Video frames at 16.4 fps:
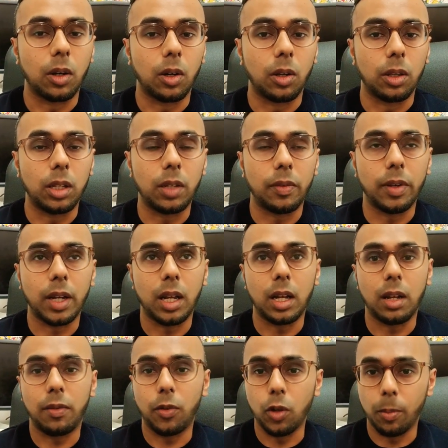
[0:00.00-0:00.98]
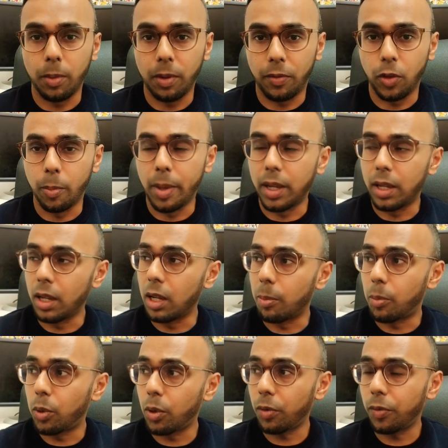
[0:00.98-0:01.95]
On the other hand, if you're making a
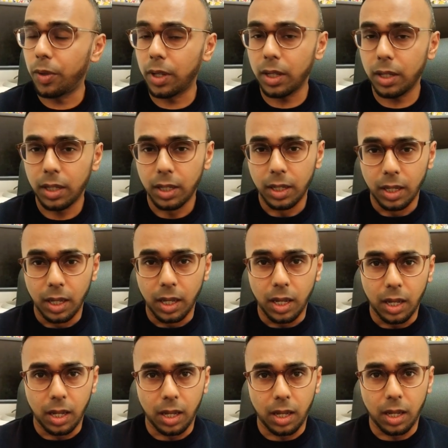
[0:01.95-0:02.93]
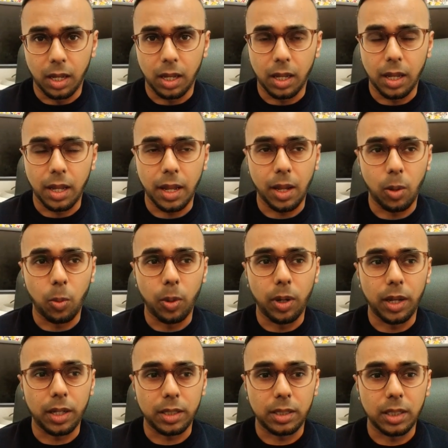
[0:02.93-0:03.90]
profit, how it
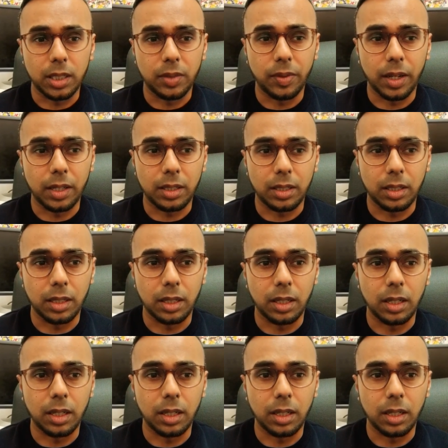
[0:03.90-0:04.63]
works is that